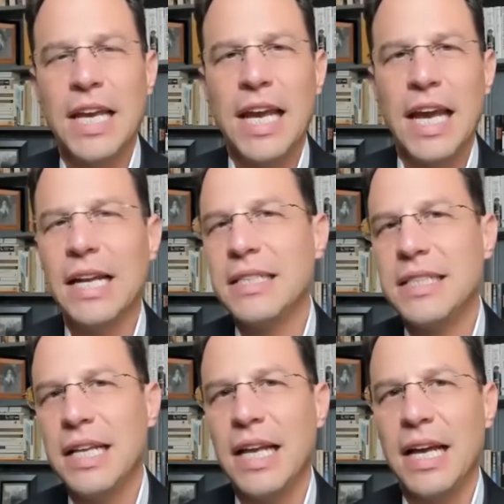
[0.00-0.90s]
And I
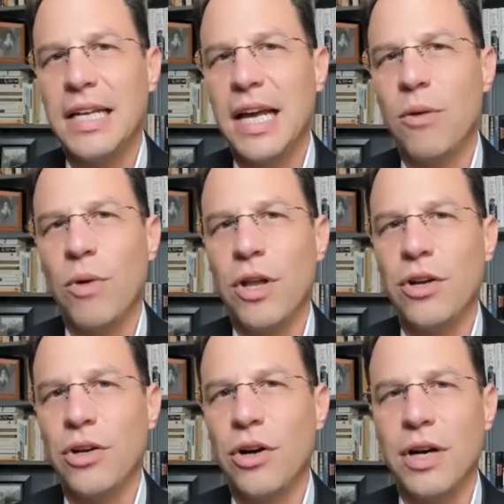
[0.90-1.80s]
said that day,
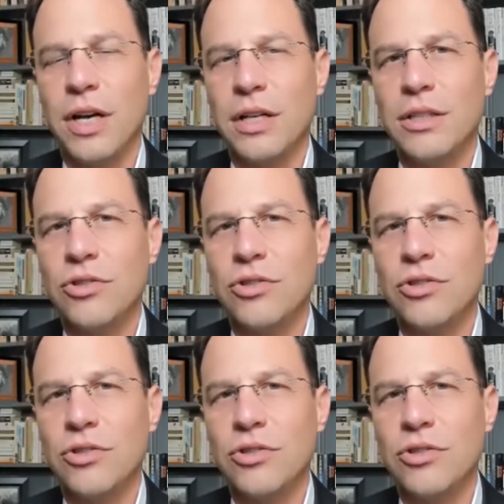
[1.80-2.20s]
whether you're a